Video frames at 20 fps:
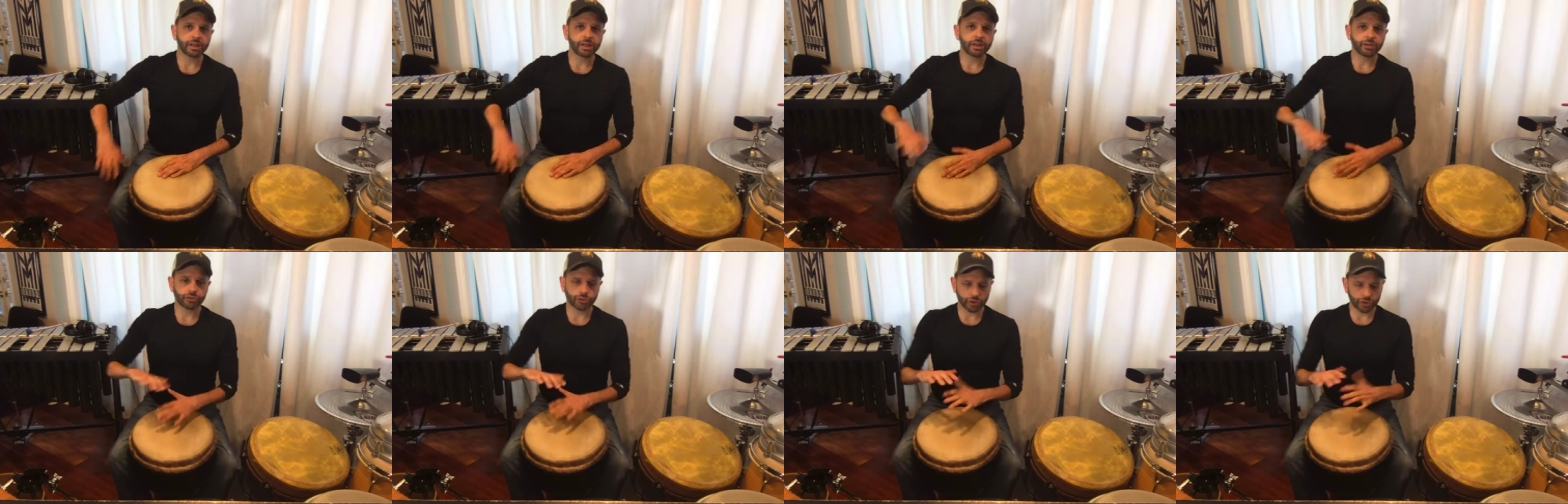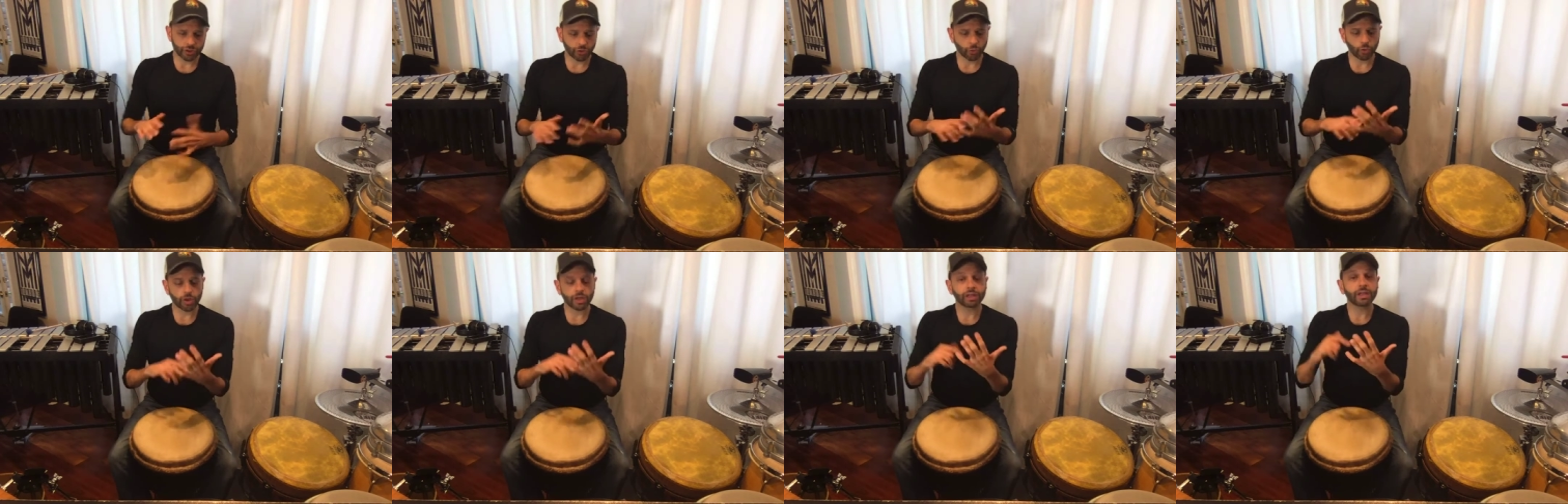So you
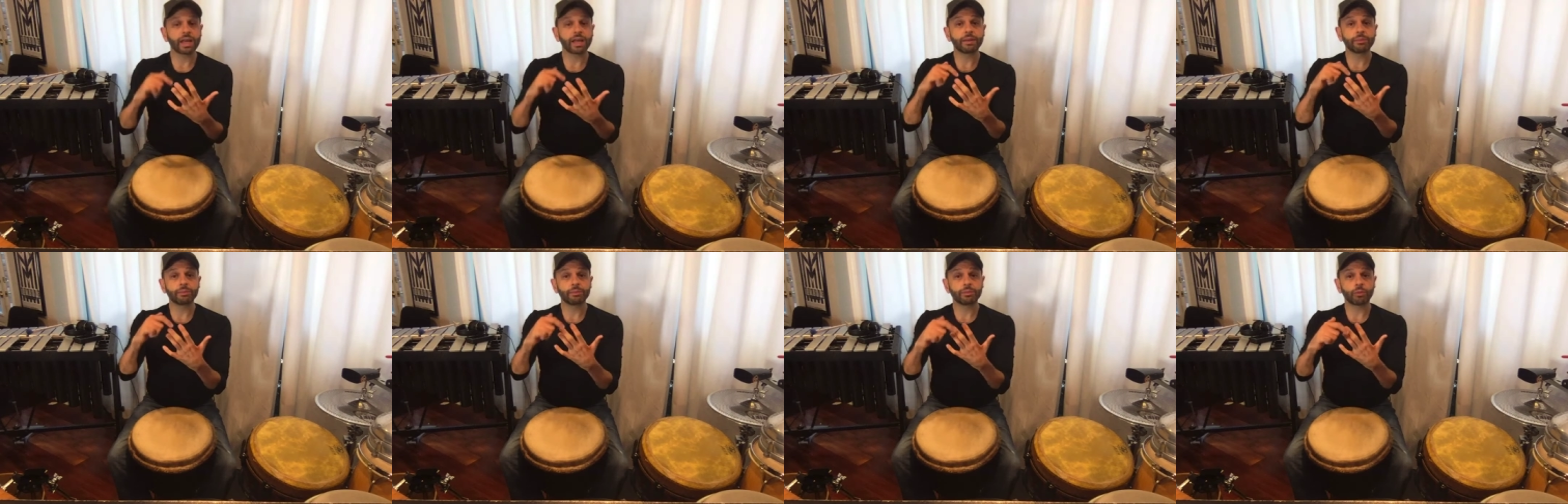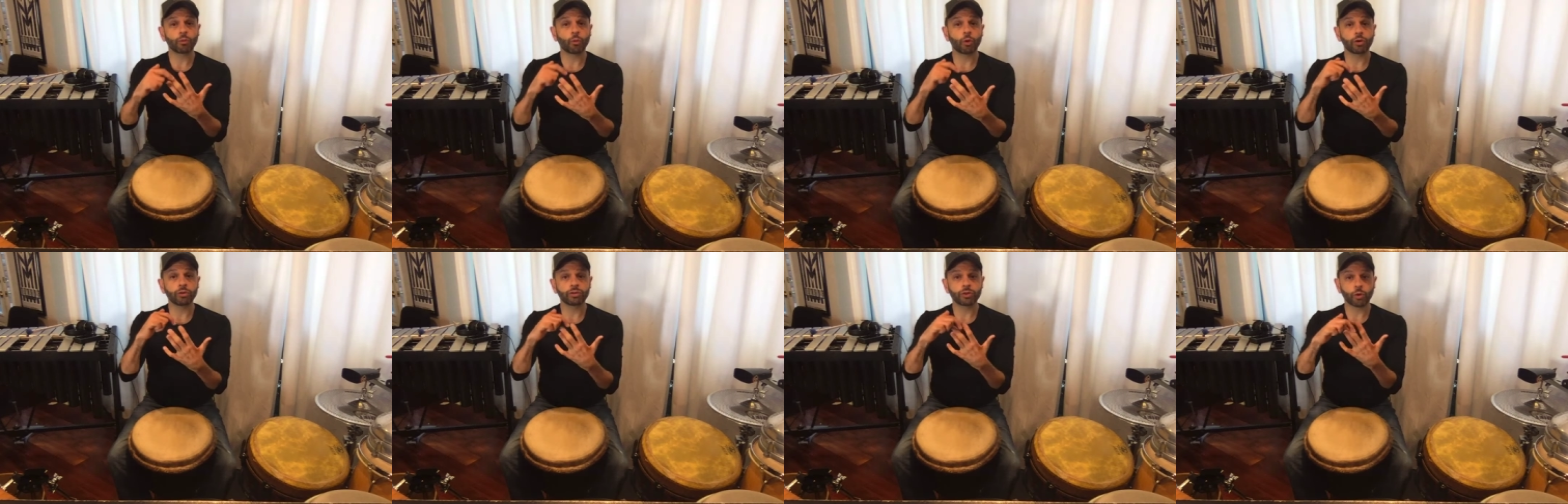don't want to let
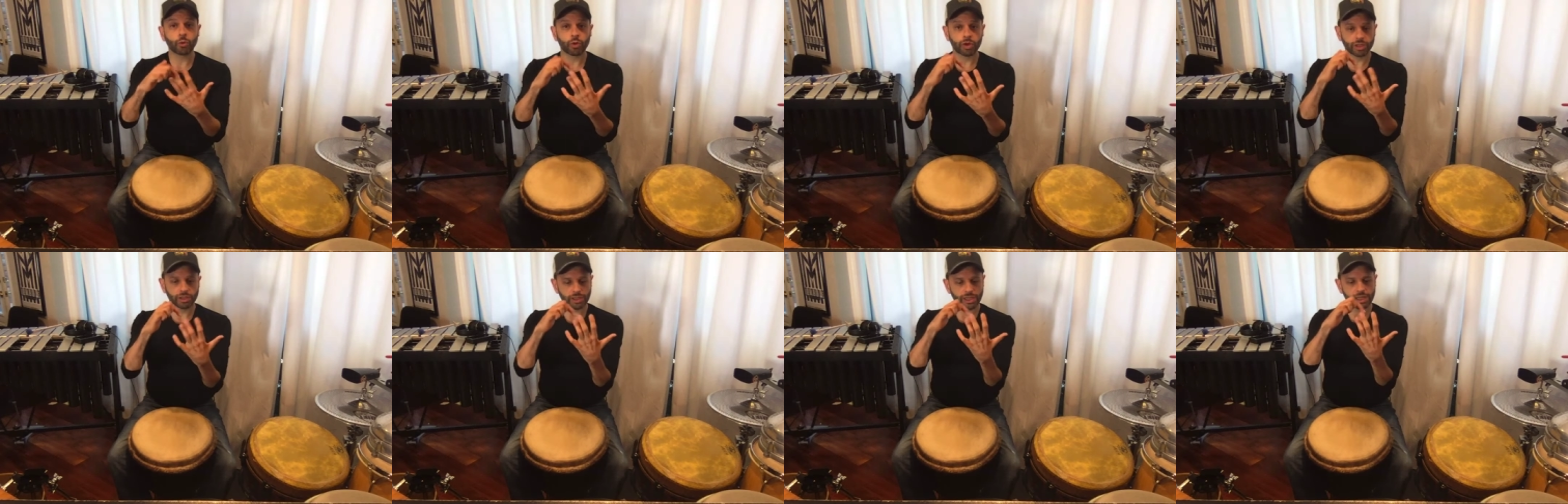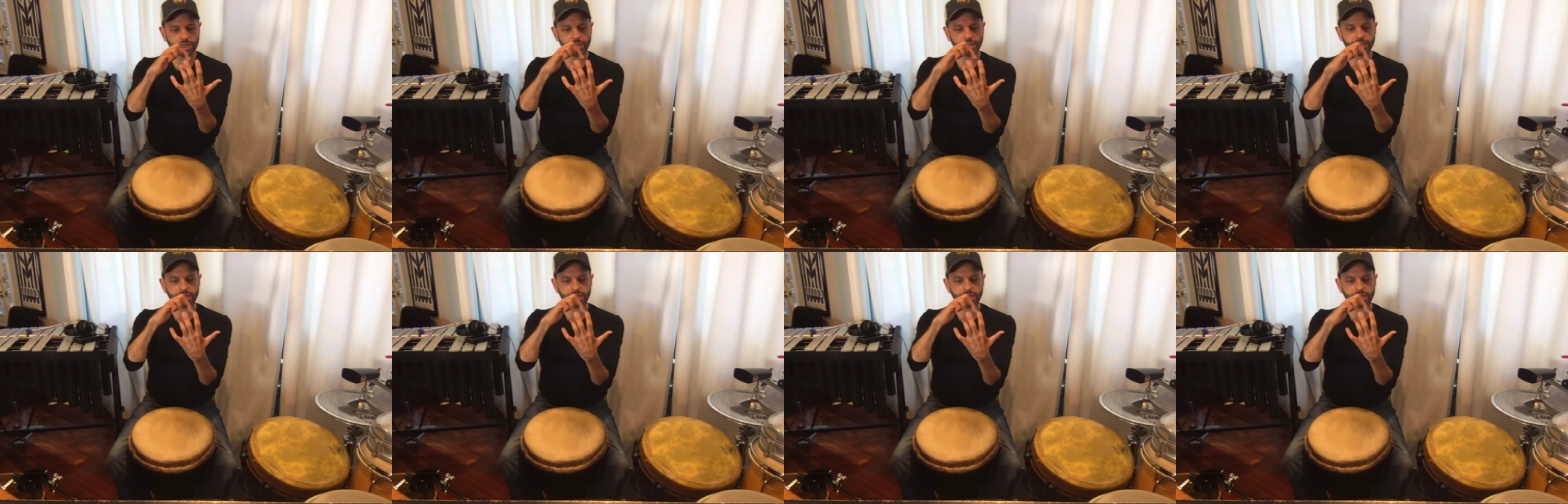don't want to let